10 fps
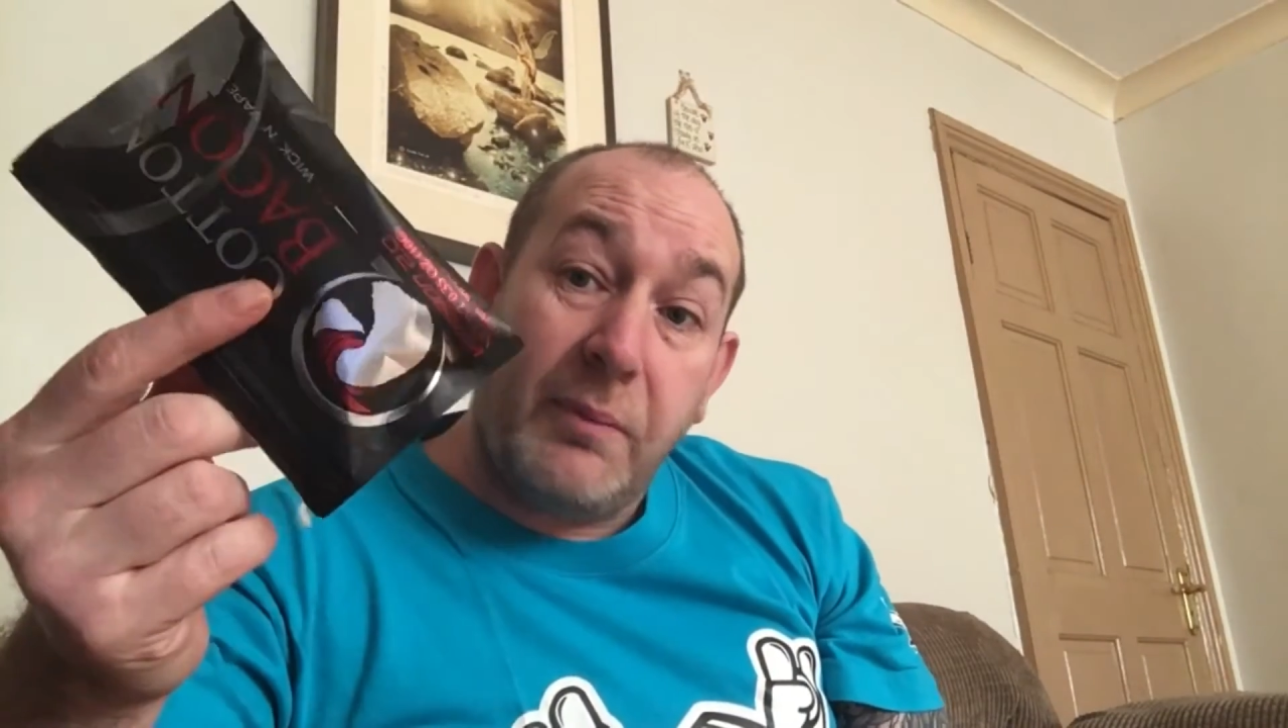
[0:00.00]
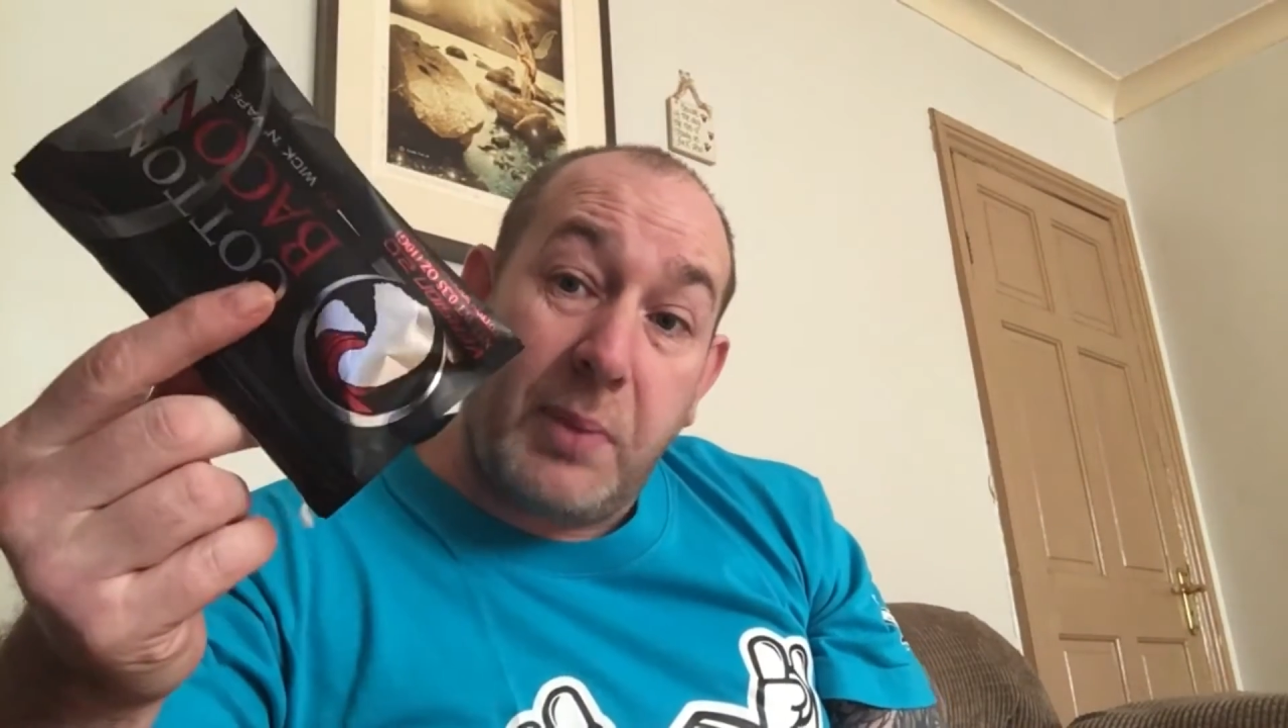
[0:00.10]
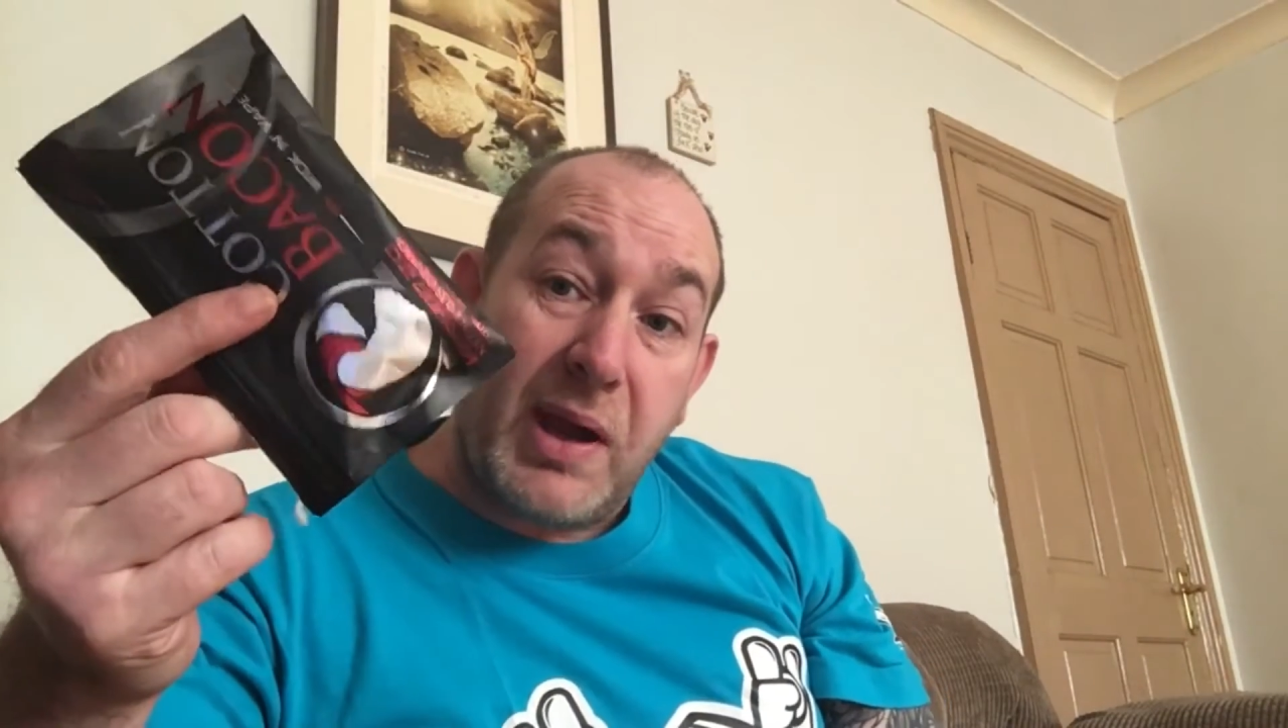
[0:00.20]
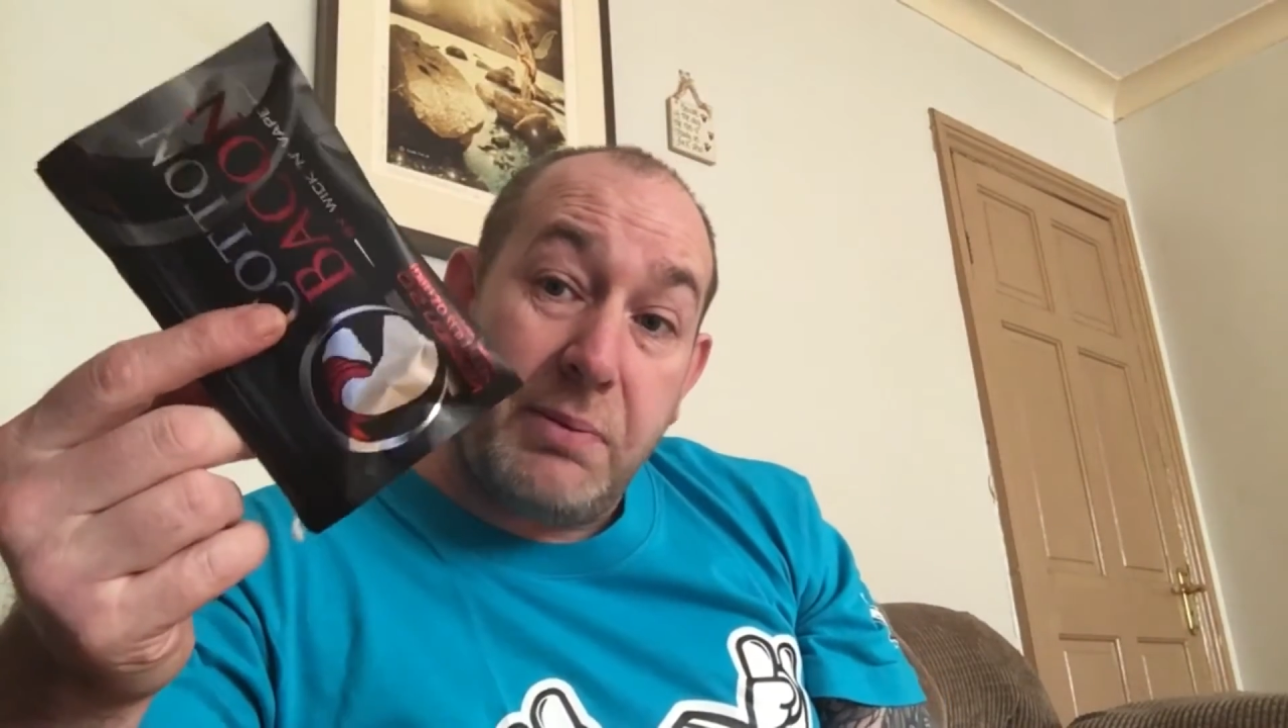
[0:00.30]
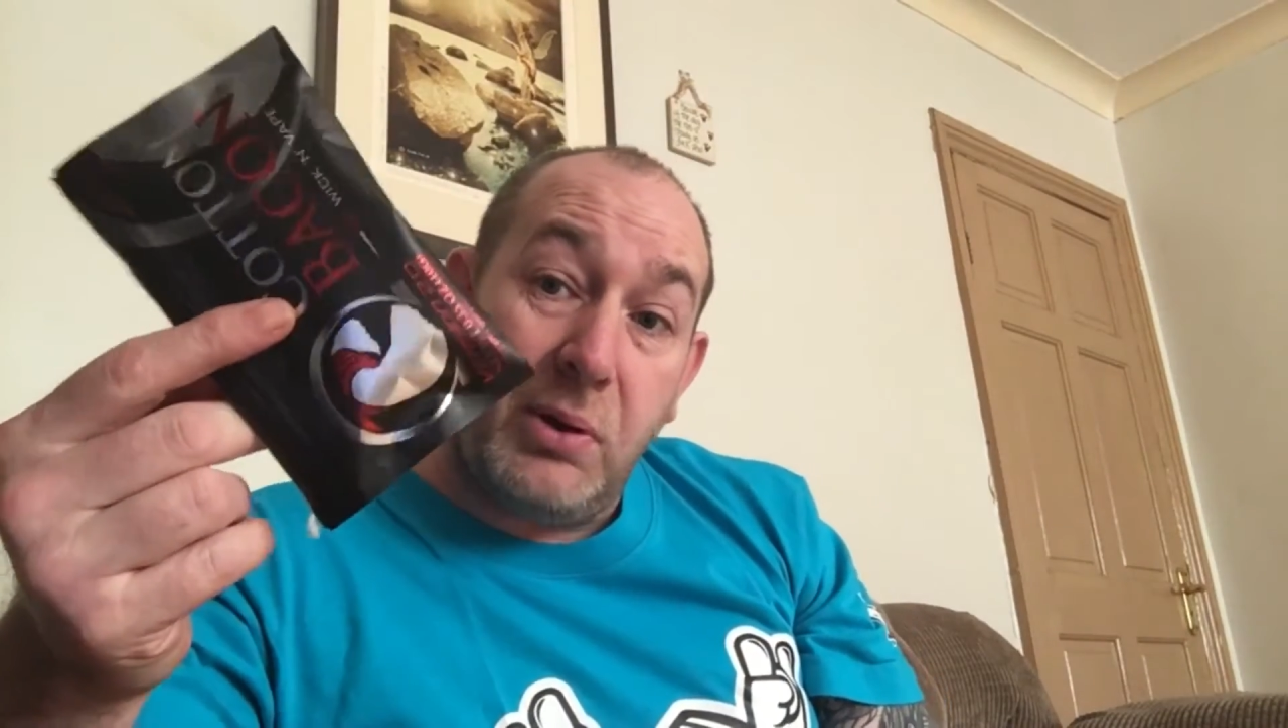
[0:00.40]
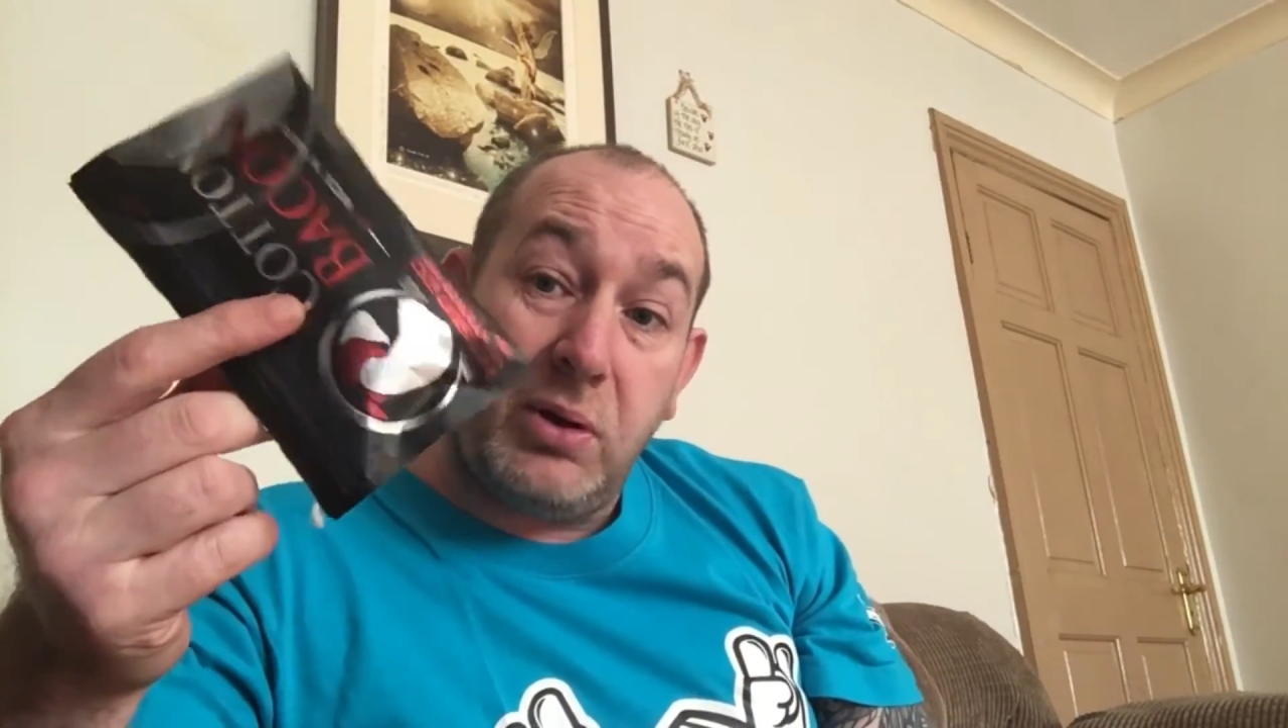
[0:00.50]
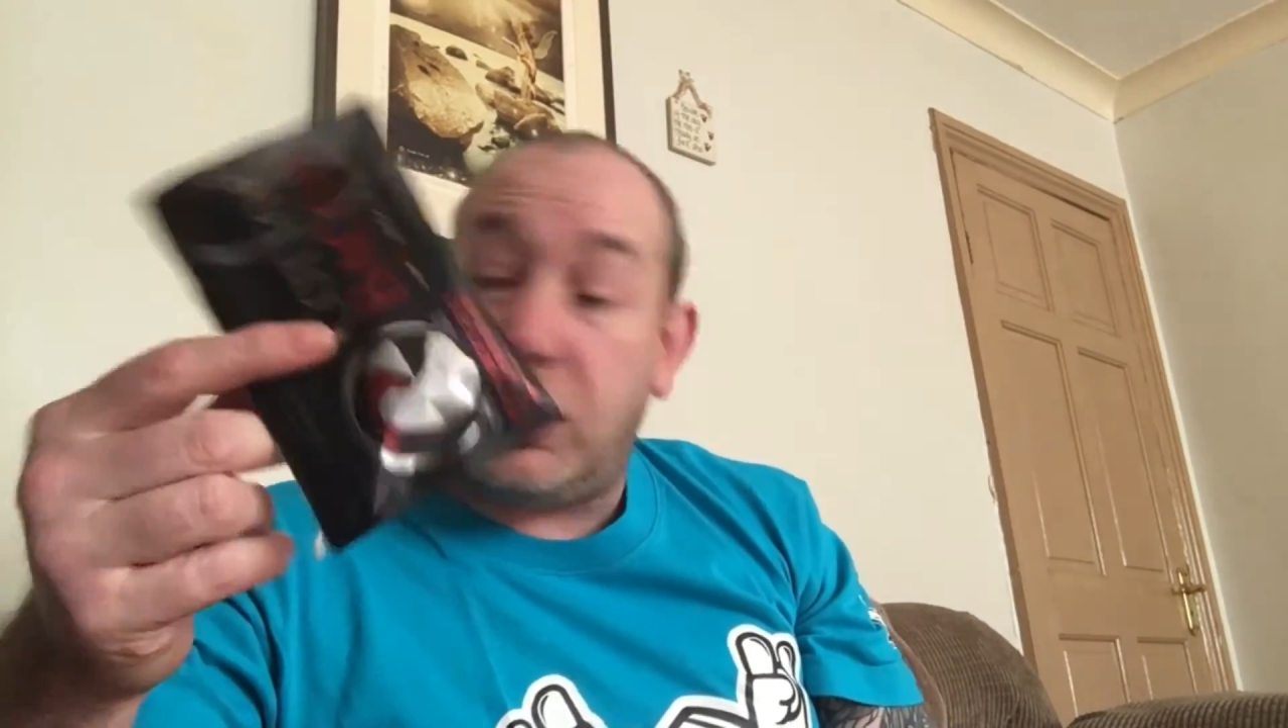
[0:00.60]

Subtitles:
of people,